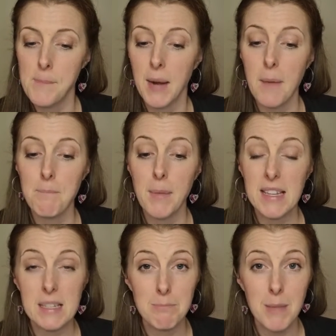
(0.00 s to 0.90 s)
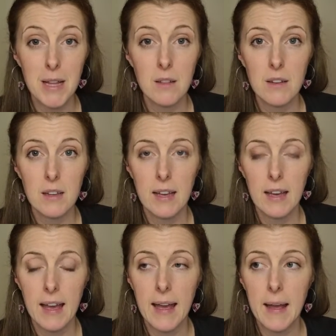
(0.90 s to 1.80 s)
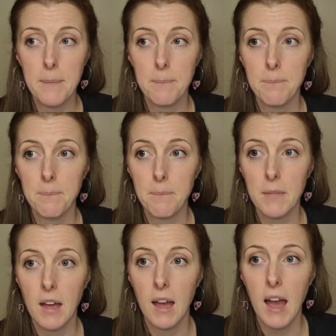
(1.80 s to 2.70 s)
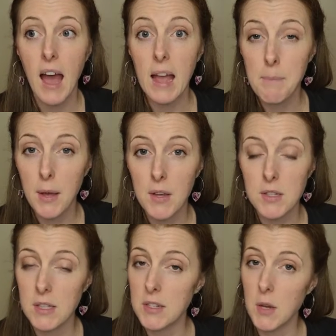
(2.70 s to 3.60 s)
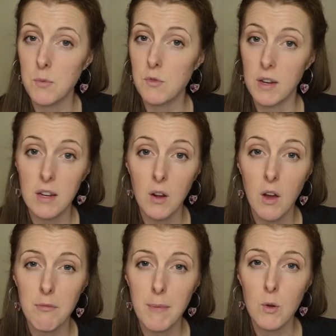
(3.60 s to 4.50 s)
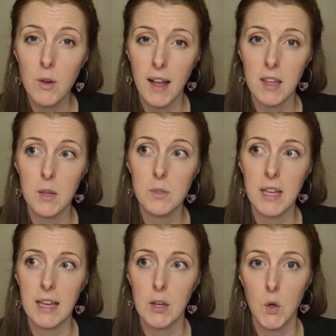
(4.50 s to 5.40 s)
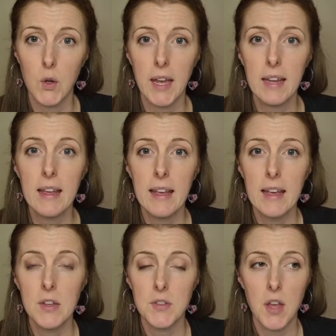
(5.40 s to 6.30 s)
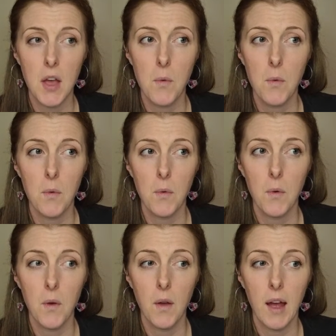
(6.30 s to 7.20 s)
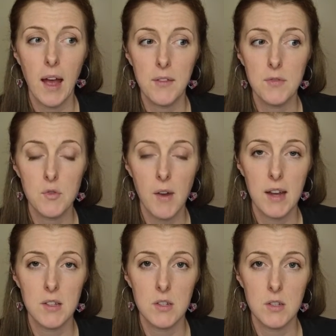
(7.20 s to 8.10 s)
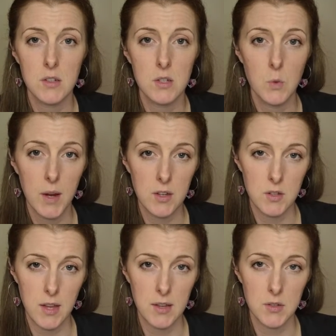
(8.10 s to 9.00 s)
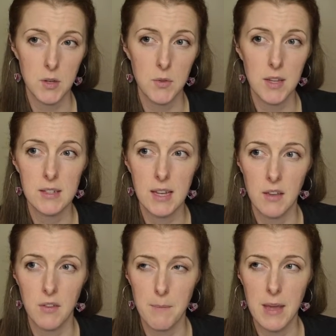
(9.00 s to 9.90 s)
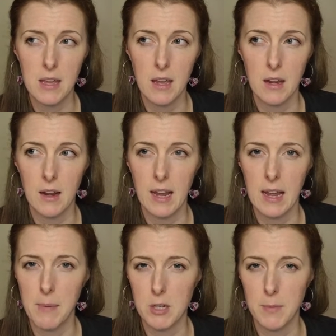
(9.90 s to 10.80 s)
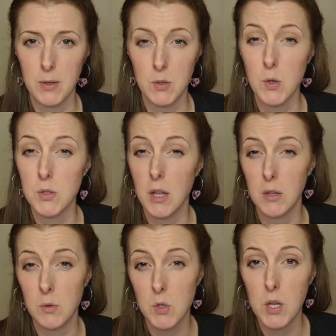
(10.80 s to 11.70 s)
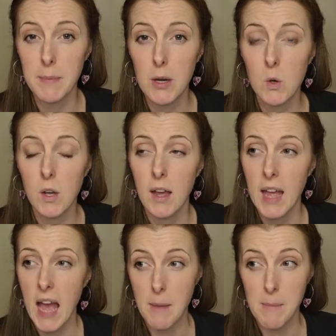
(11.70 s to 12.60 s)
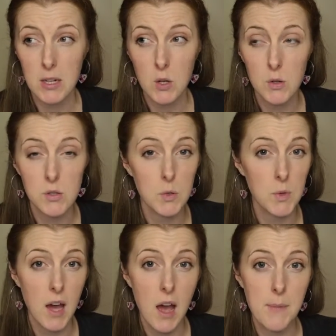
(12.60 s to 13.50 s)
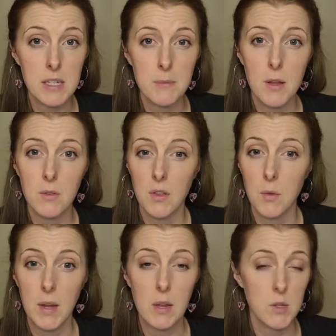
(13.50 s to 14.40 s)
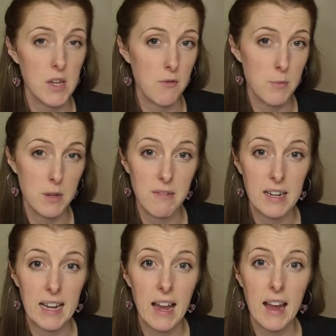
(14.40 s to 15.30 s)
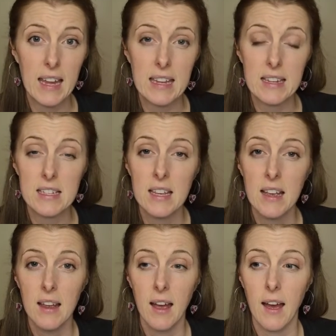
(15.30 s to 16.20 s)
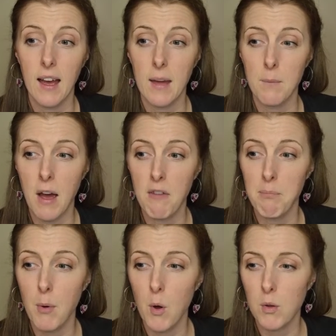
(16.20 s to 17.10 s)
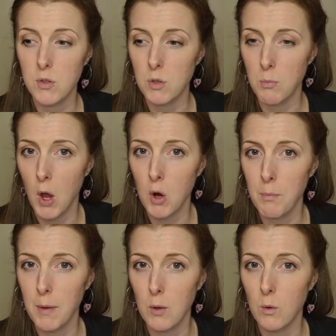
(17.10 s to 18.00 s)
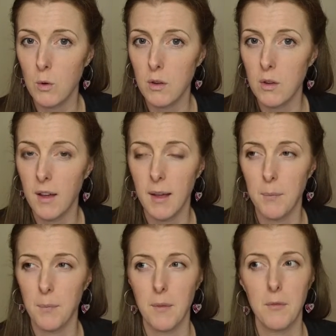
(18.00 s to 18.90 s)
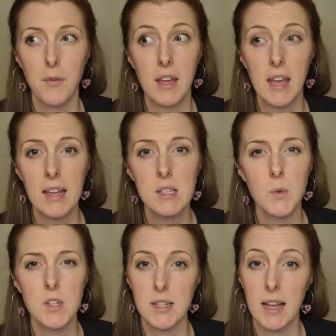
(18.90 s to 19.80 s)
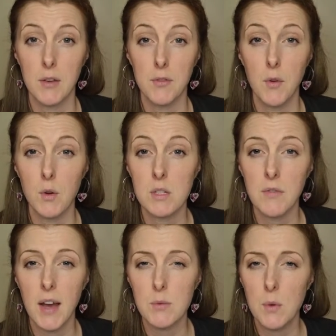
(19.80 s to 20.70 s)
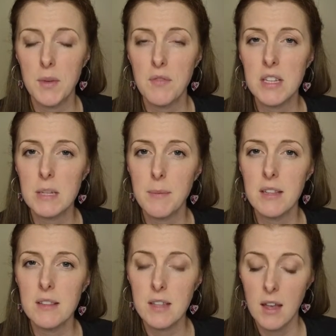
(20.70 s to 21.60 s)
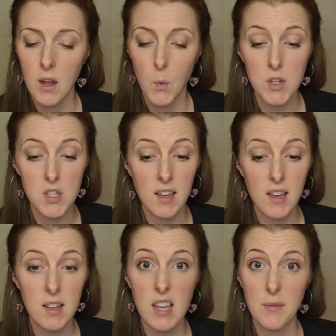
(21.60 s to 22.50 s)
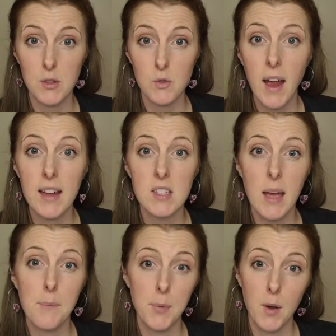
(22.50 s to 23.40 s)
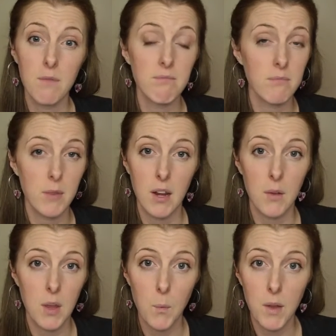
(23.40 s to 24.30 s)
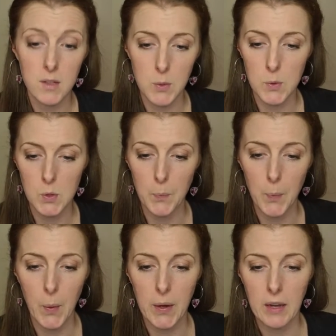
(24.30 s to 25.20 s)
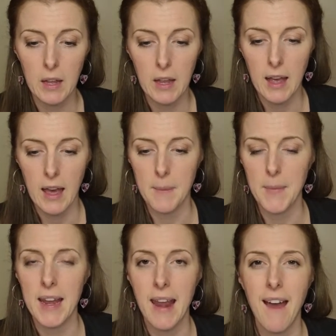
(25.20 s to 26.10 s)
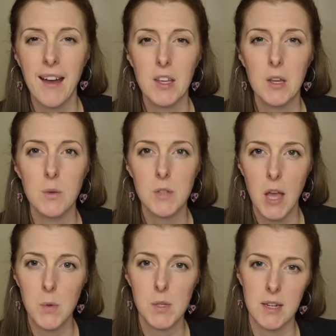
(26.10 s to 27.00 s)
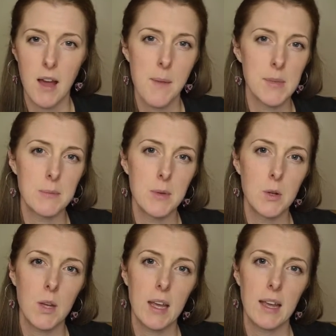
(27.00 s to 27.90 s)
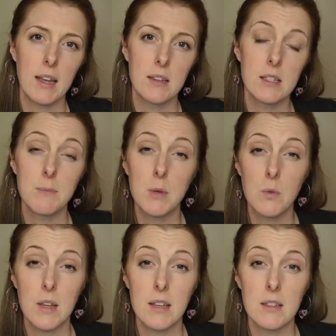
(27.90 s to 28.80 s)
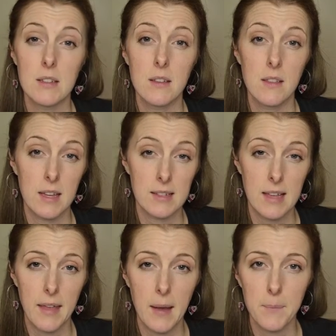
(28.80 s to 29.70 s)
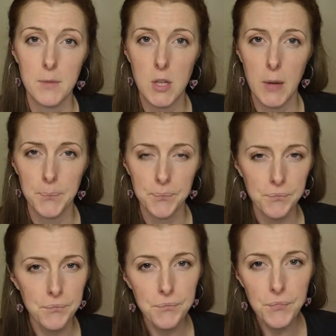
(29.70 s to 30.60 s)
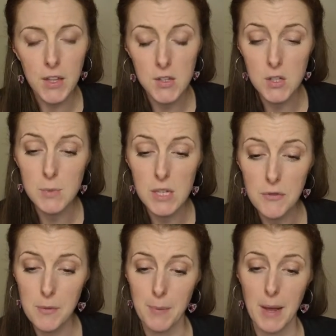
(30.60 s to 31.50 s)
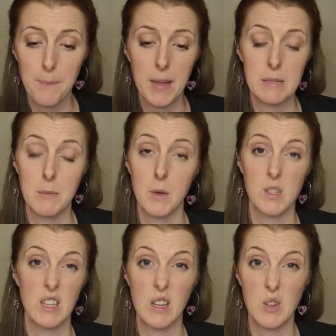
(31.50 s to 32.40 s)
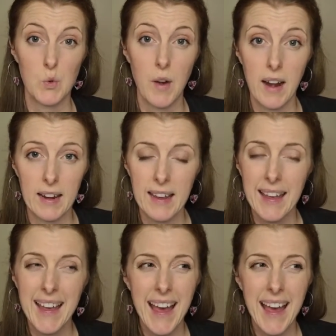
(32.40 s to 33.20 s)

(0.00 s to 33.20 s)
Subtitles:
Plant-based milk. I personally don't drink a lot of milk. I use it in cooking, so I've tried to switch that. So things like if I'm making like a bechamel sauce, I'll use soy milk. I made custard with almond milk the other week, which everybody really liked. I've bought some oat milk for kids, which is like a fortified one with vitamins, which the girls haven't tried yet, but you know, they will do at some point. And I use oat and almond milk in smoothies and things like that. So there's some different plant-based milks that you can try.